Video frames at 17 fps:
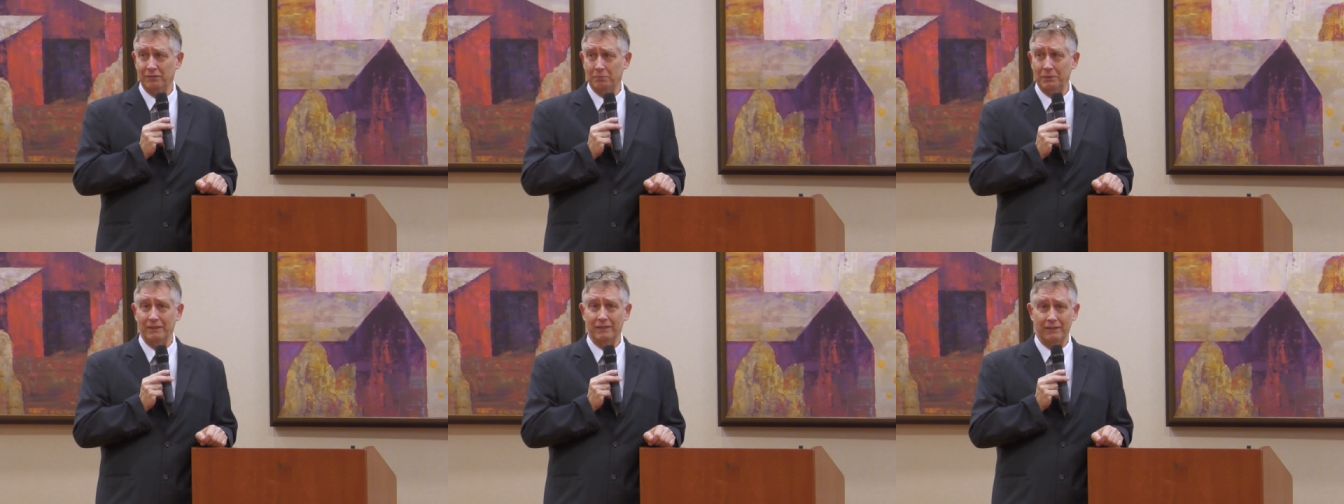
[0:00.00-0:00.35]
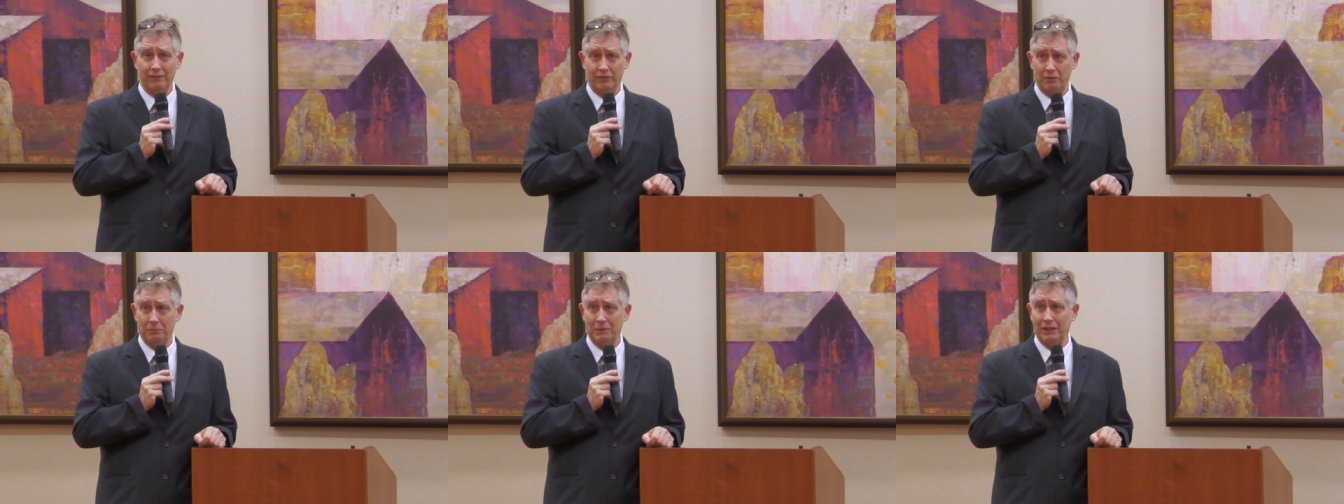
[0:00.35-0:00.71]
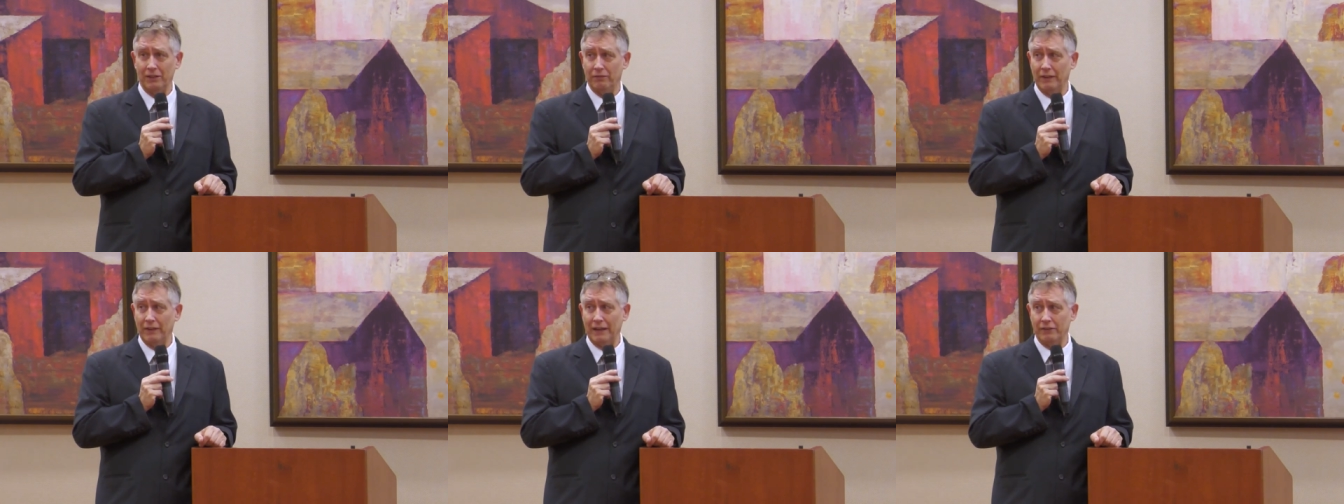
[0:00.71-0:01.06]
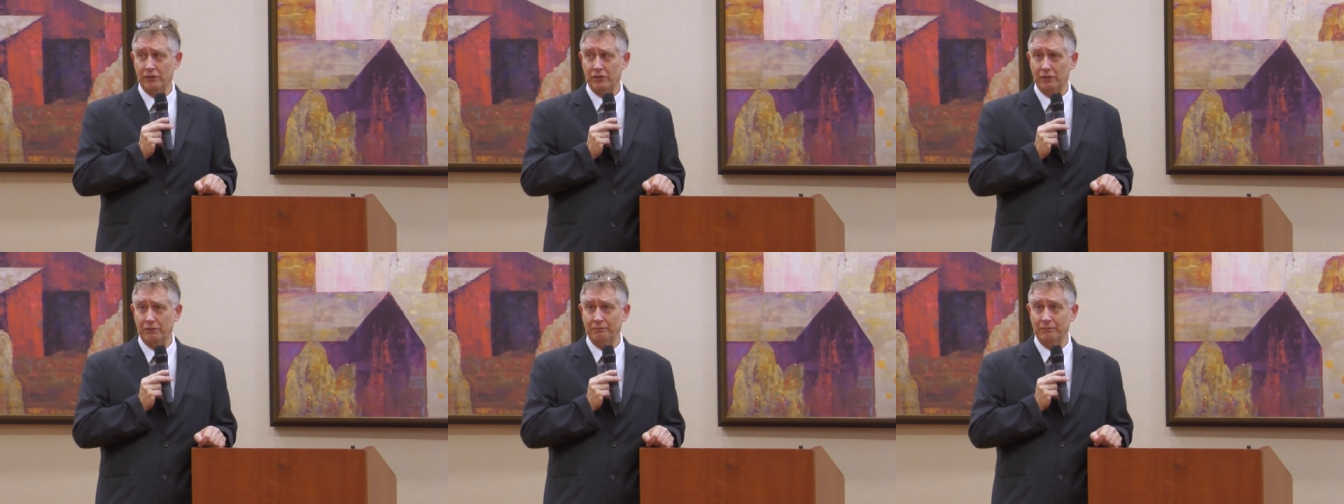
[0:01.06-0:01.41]
expensive to
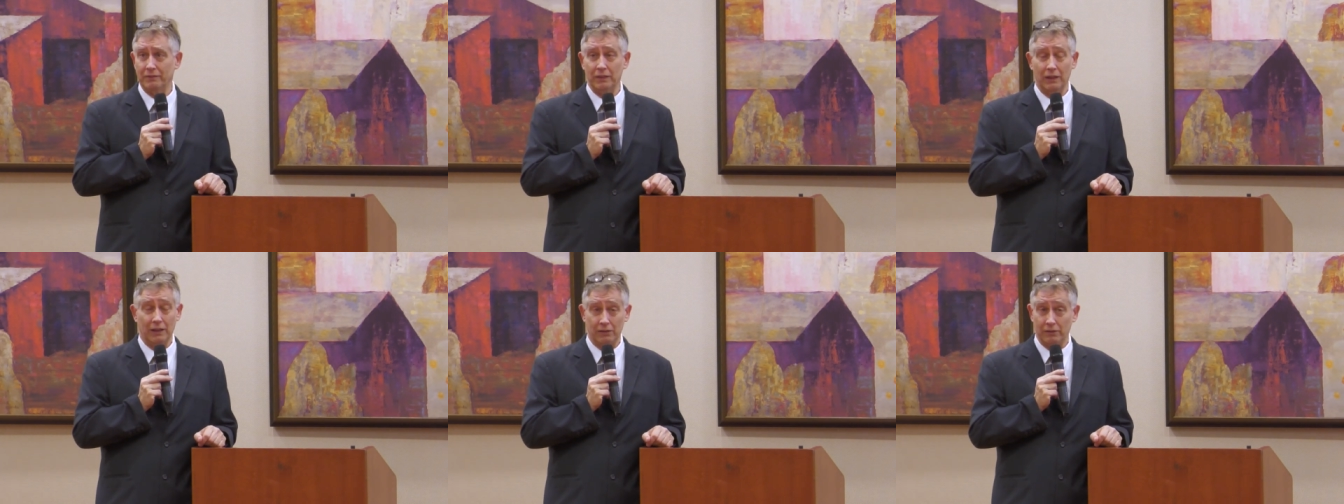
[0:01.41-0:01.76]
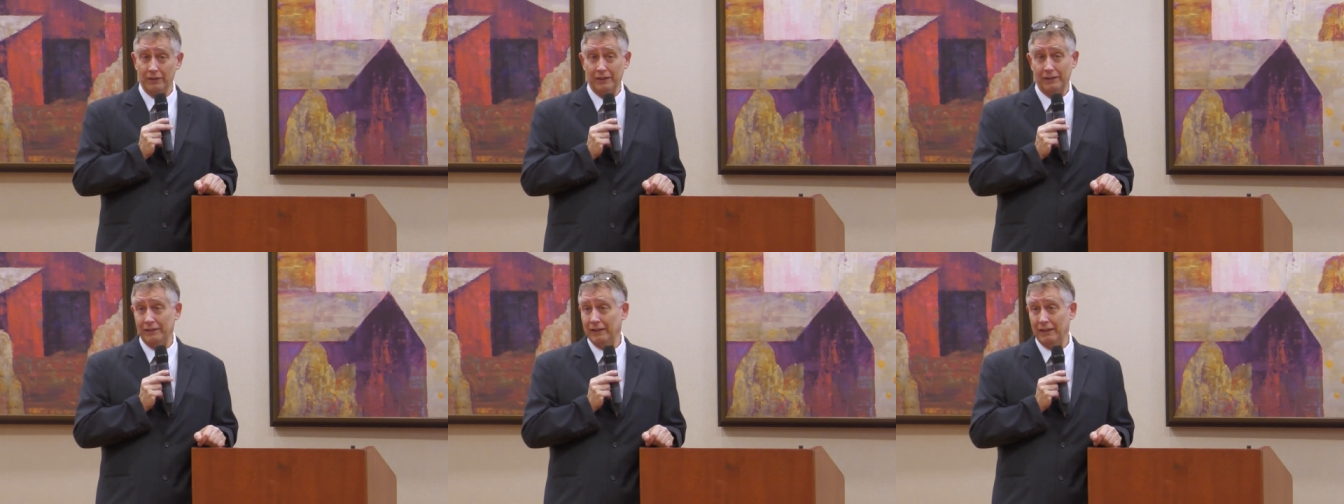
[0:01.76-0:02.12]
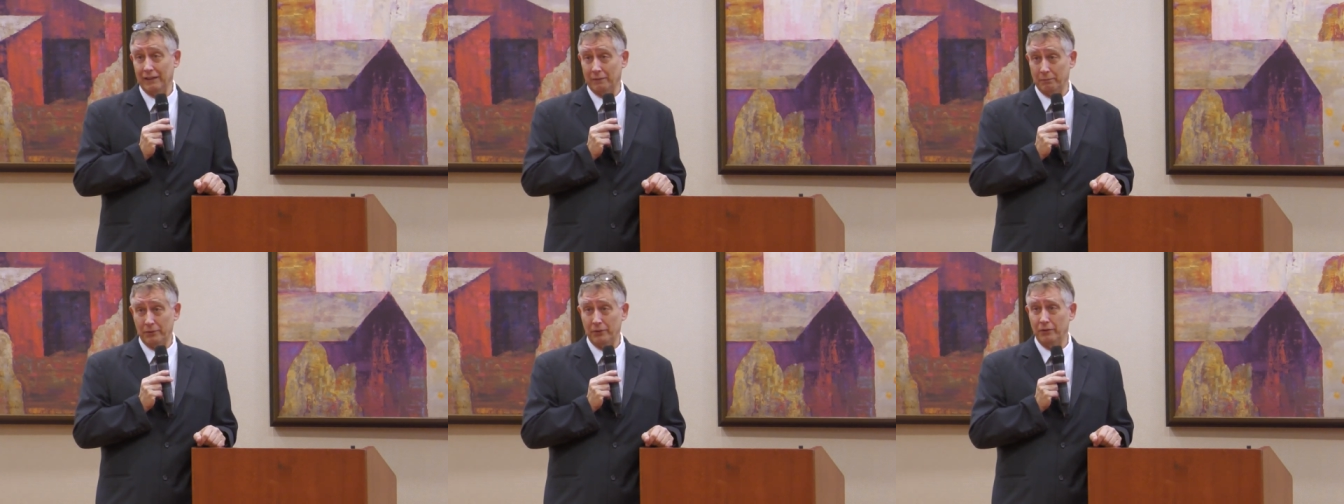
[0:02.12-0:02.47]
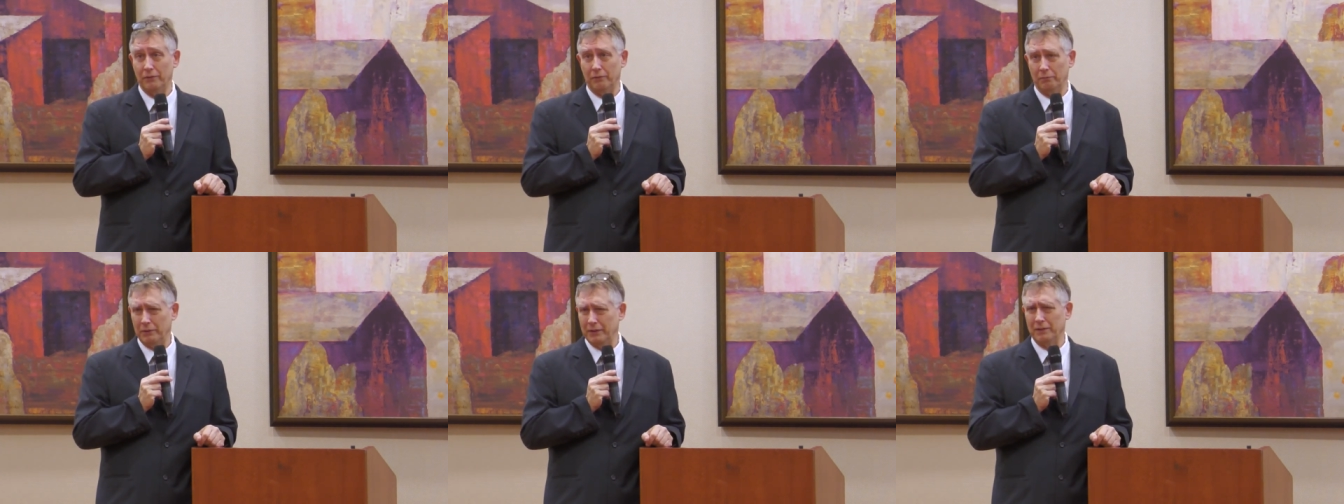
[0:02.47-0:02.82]
manufacture, not only to get
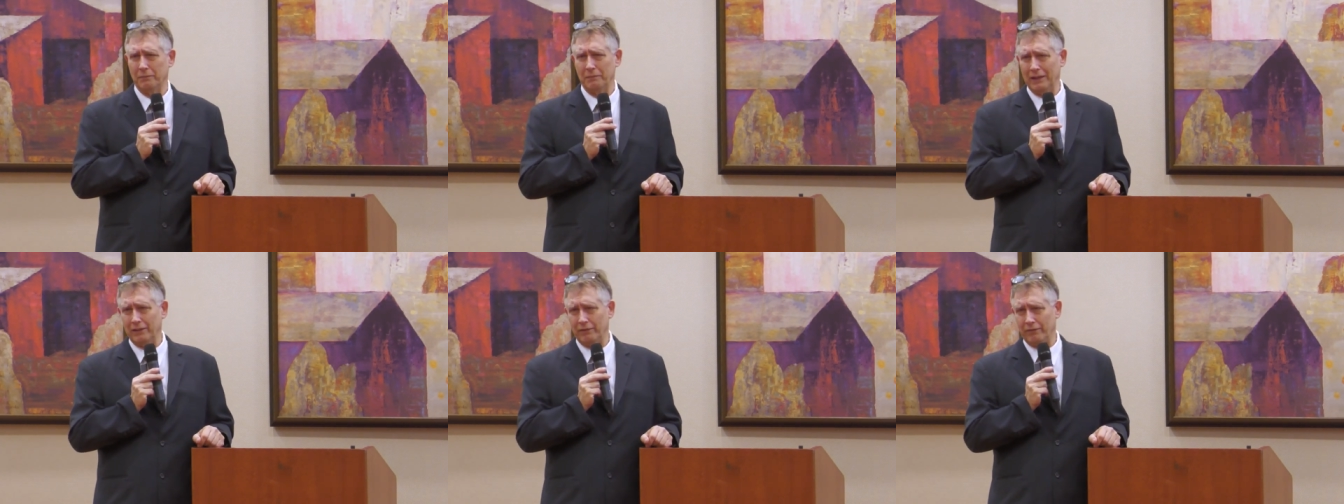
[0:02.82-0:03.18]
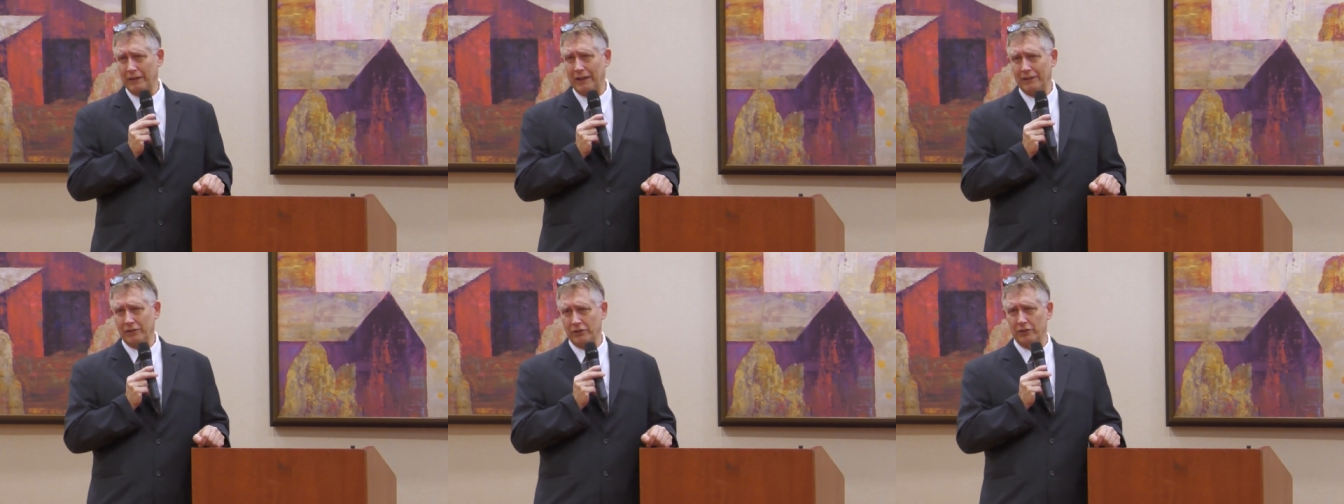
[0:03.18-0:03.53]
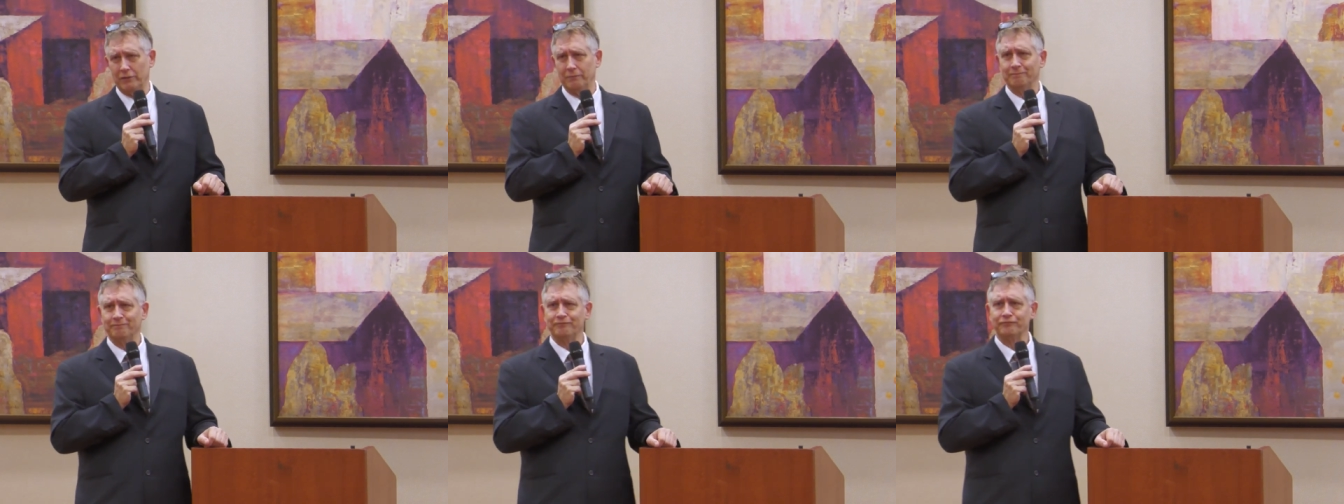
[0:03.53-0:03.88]
approved, but to manufacture.